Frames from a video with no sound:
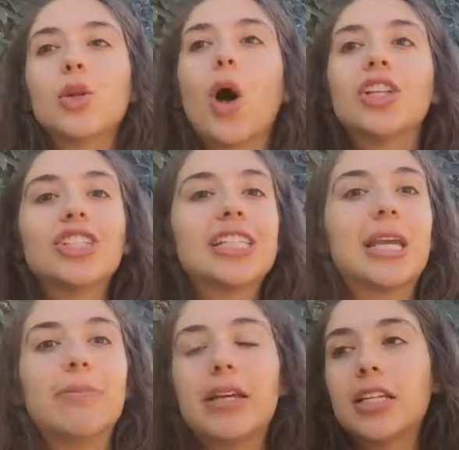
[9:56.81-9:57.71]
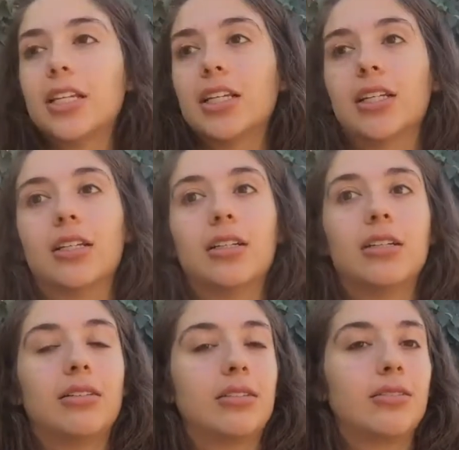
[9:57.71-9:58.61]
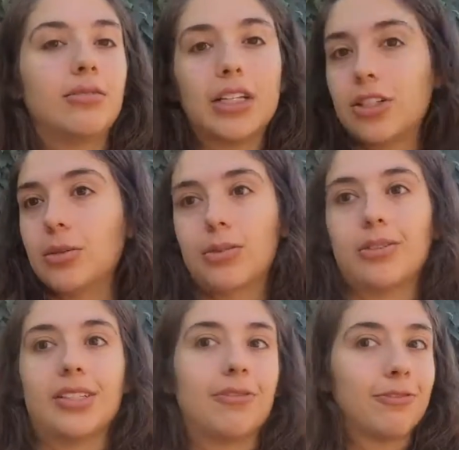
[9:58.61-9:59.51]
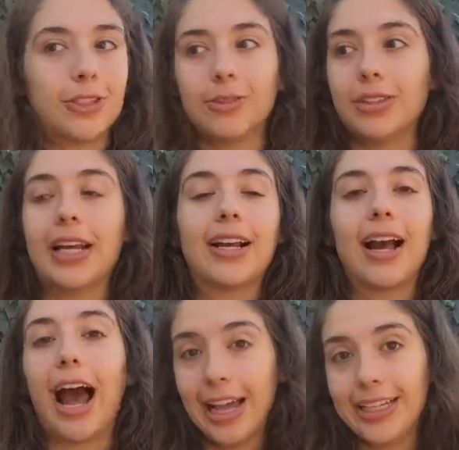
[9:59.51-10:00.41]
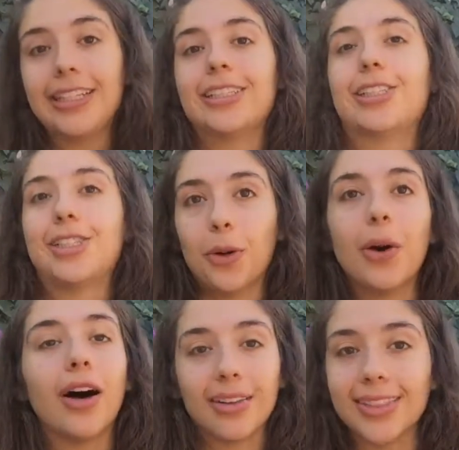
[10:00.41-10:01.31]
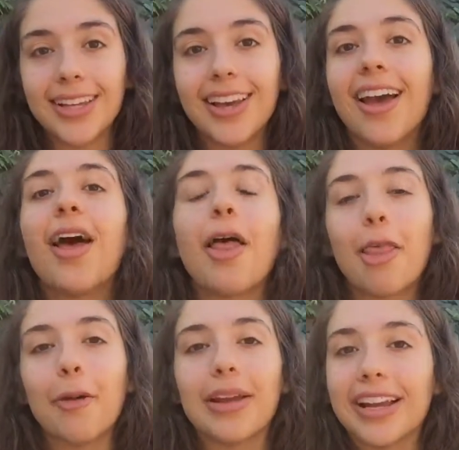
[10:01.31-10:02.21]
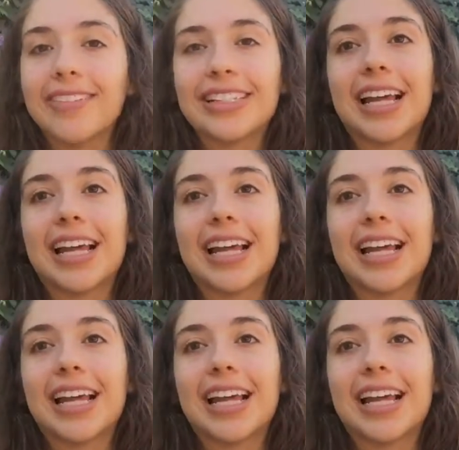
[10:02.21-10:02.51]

so I'll just keep it to vegetables and fruit. Like, I eat so healthy the week of